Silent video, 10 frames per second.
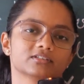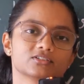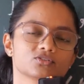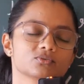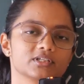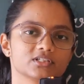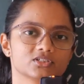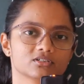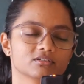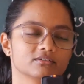in the
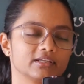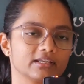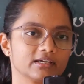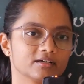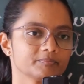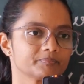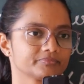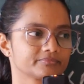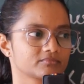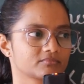storage area,
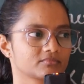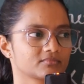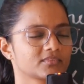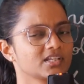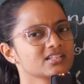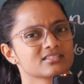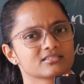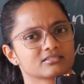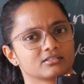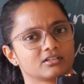he's